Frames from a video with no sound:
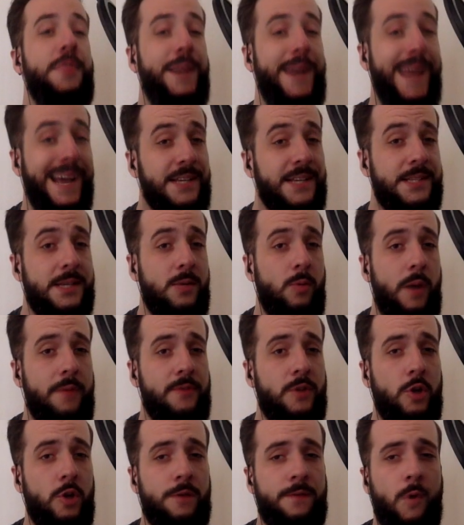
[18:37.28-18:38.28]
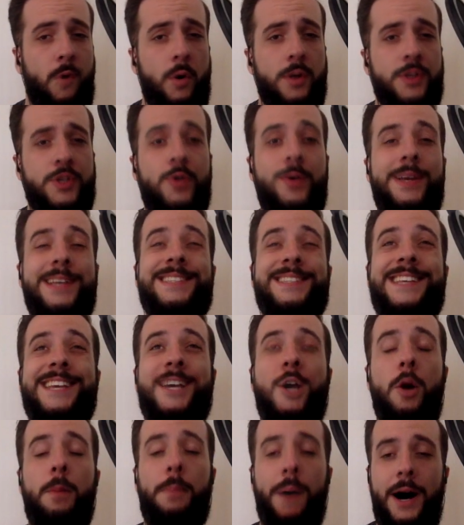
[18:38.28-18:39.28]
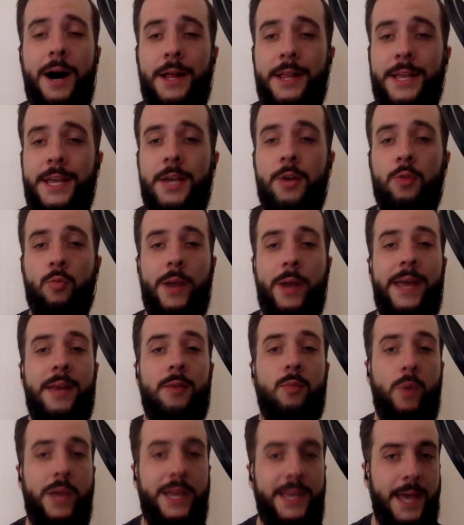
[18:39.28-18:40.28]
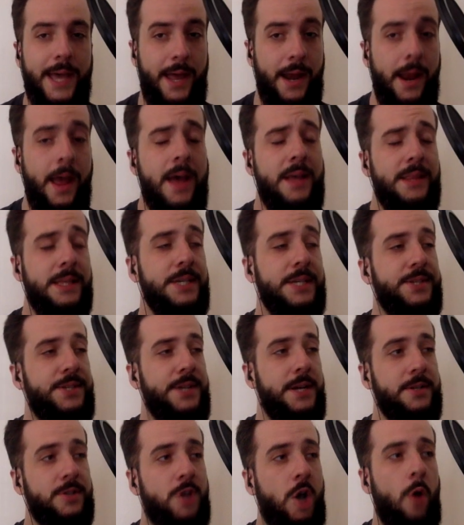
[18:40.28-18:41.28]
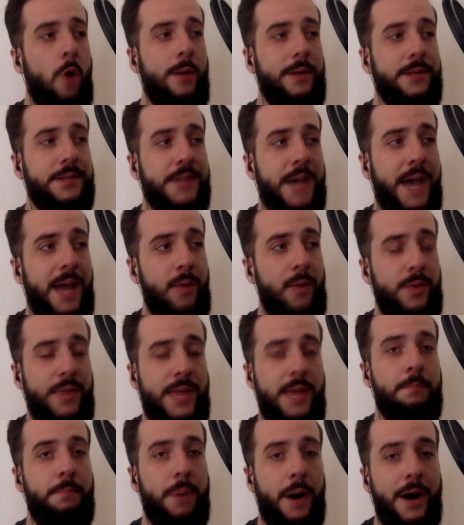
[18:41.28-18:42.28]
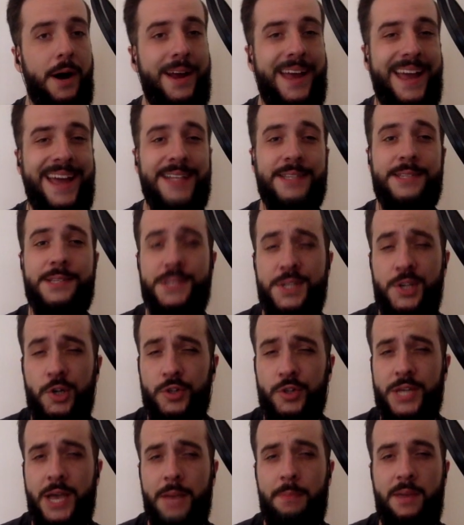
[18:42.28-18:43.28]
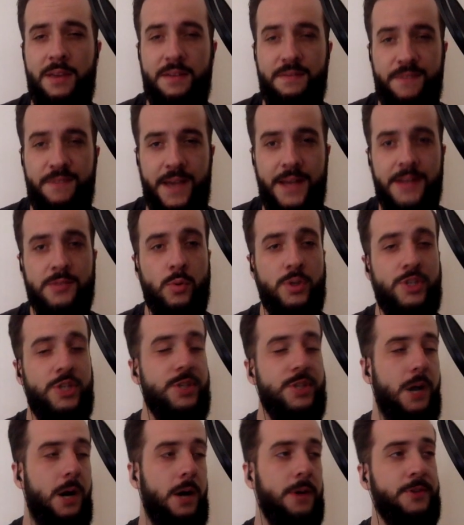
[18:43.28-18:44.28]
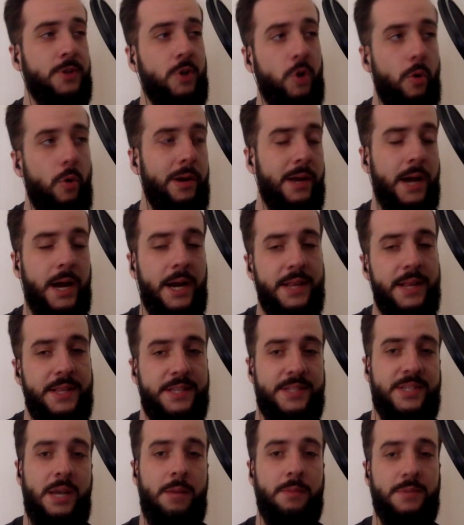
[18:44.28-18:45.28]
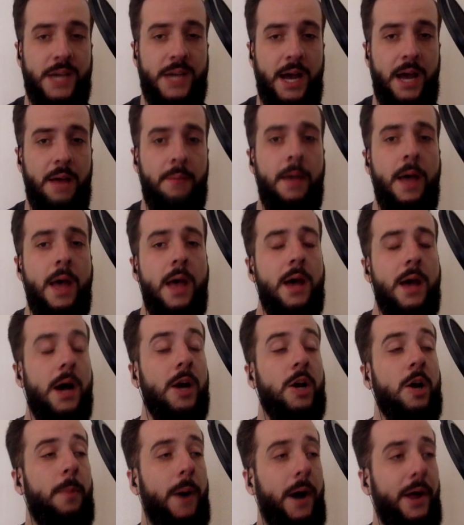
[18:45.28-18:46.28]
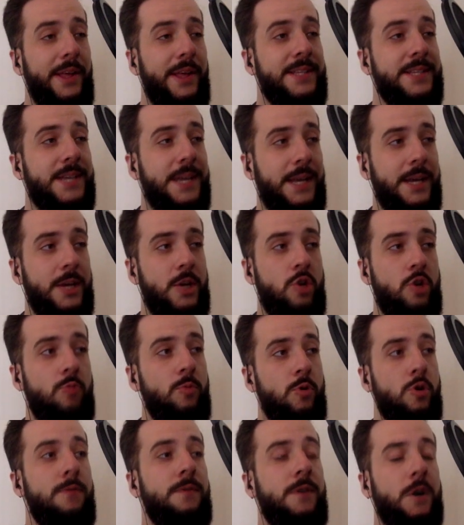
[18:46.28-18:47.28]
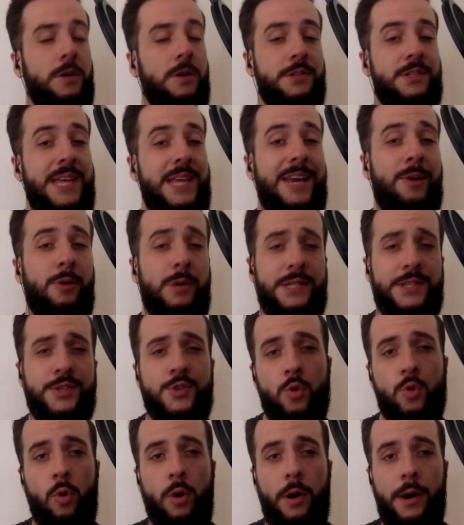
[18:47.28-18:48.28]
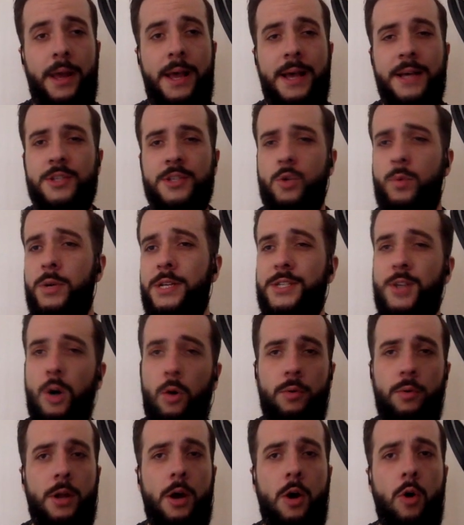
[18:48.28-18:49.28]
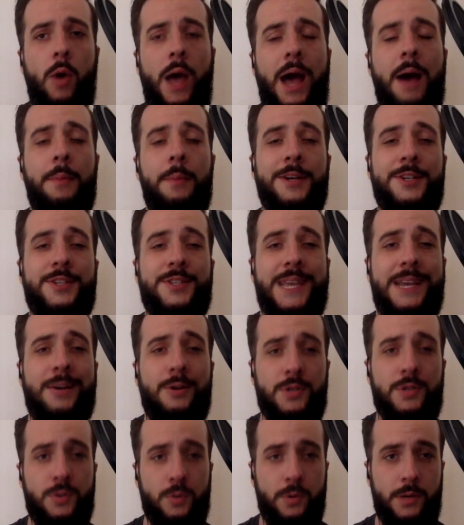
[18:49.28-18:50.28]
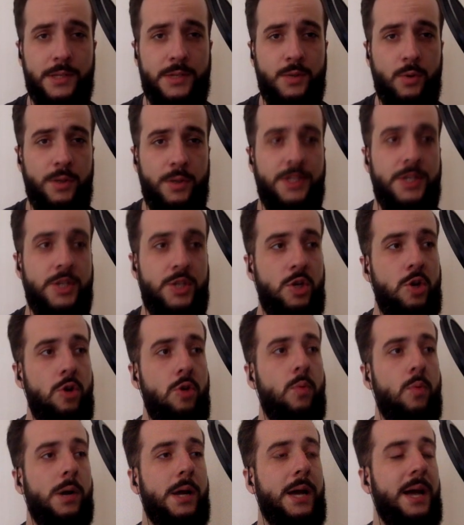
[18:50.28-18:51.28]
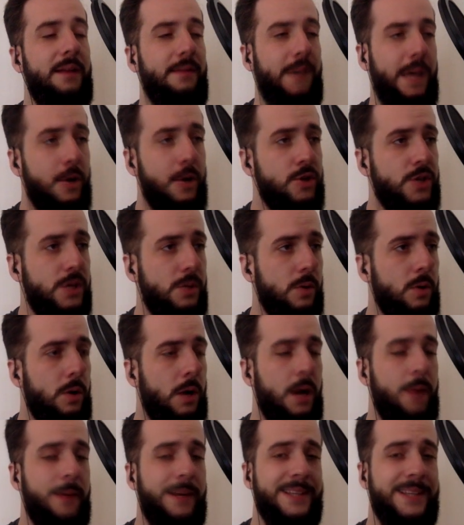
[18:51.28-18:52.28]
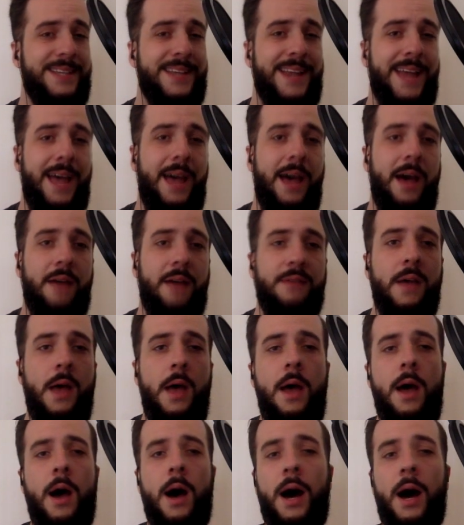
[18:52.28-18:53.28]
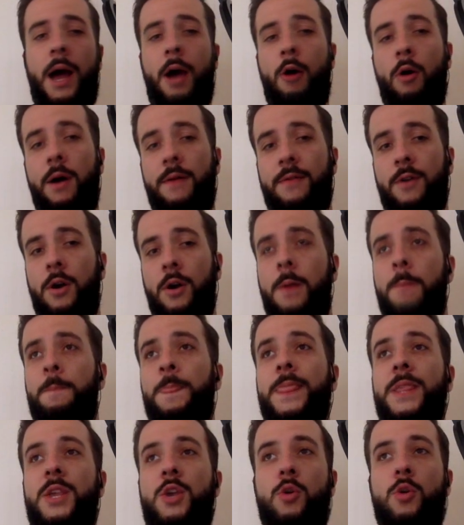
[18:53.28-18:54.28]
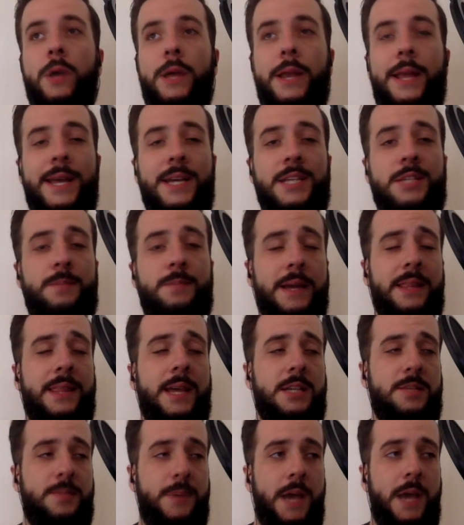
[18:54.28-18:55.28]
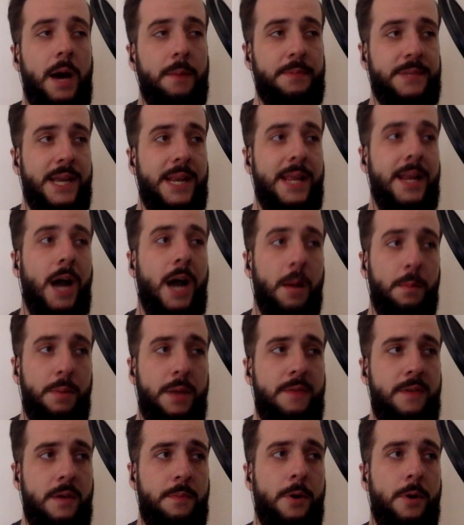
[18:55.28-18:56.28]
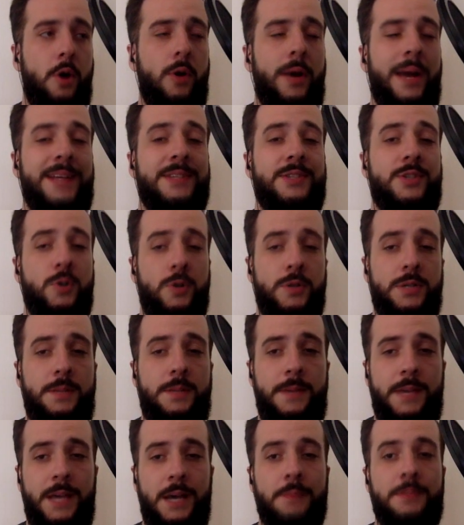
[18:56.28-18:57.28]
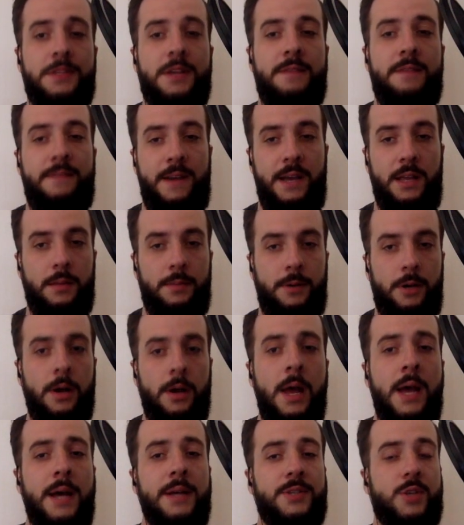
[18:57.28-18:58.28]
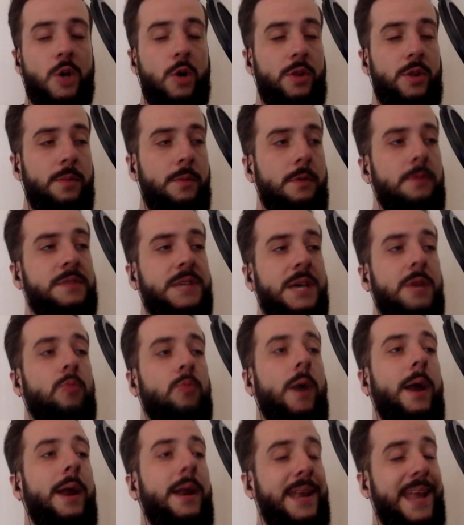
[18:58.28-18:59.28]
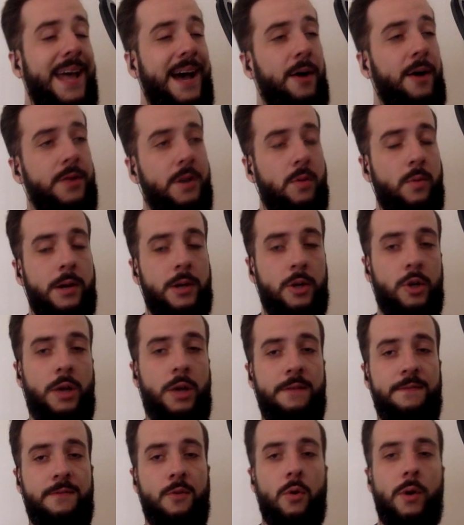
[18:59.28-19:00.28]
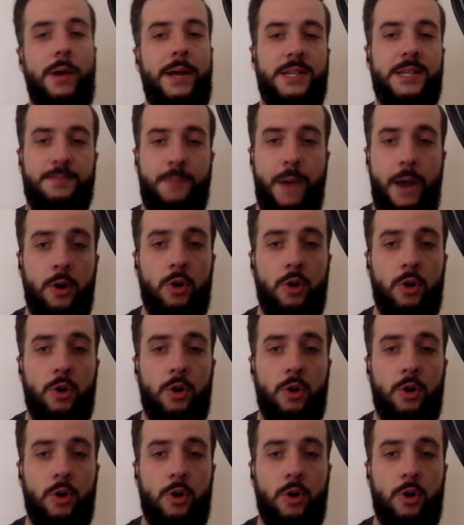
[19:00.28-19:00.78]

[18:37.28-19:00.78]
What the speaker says: next thing we have to look forward to is the Cobalion Raid Weekend. This does coincide with a Bug and Steel type event, which is also going on at the same time. Cobalion's getting a new move called Sacred Sword. So we don't know how much Sacred Sword is going to do, what kind of energy requirement it's going to have. However, you can expect that to be updated on PvPoke as soon as it becomes available. So the moveset right now that we are looking for is Metal